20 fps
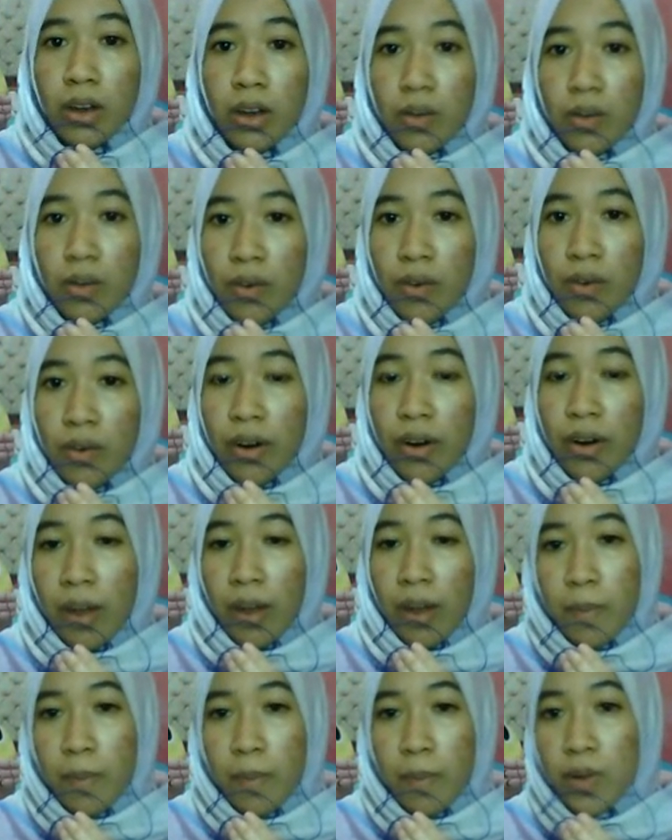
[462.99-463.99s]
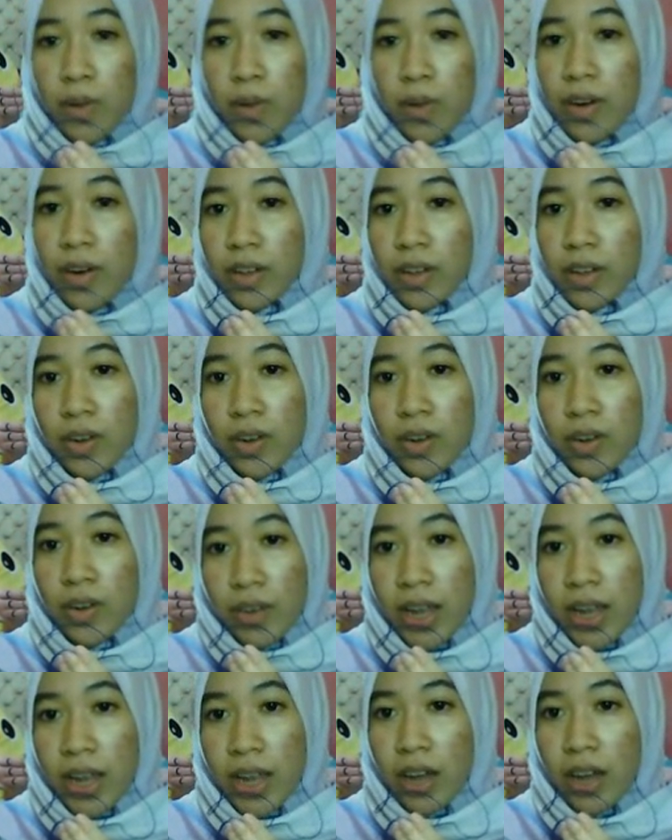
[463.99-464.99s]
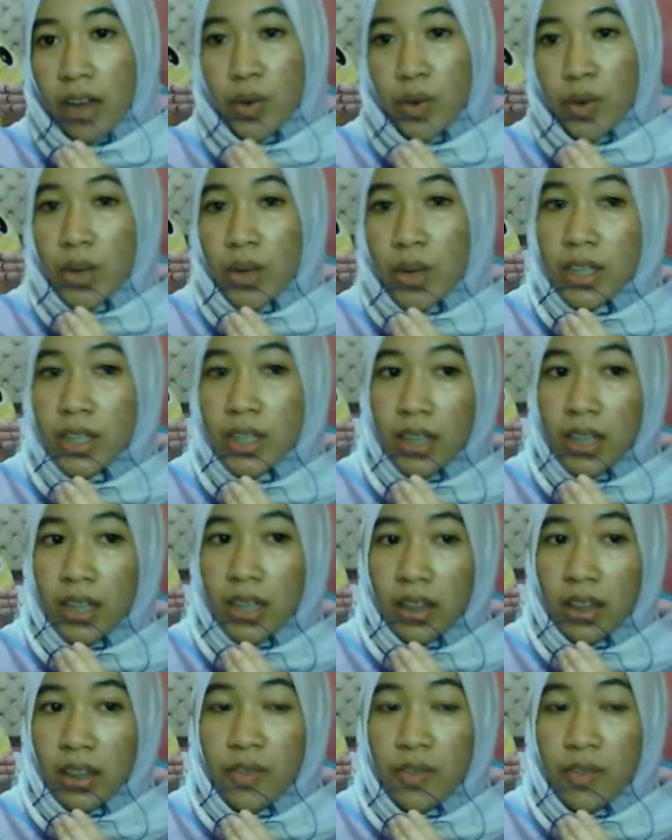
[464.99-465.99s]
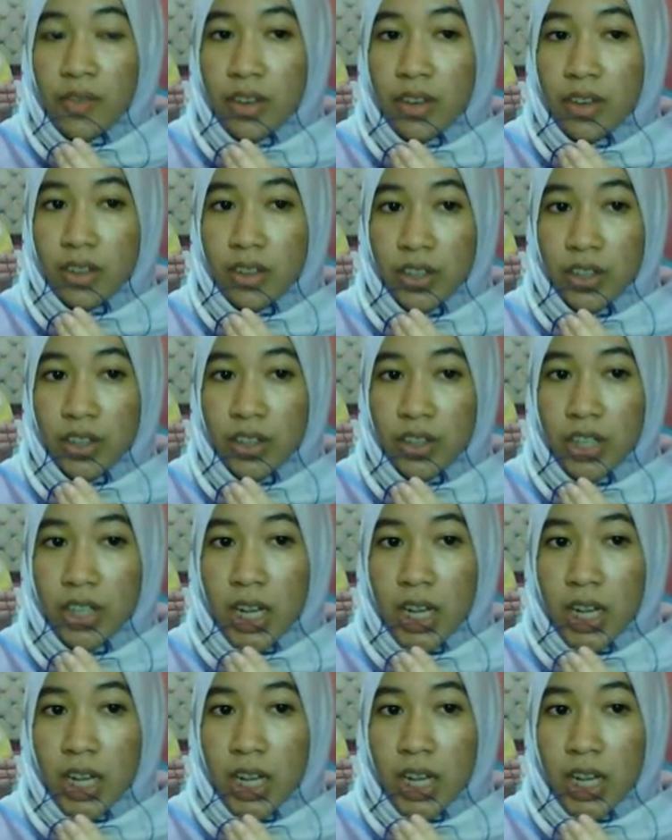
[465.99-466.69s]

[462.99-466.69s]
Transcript: for exploratory and qualitative research.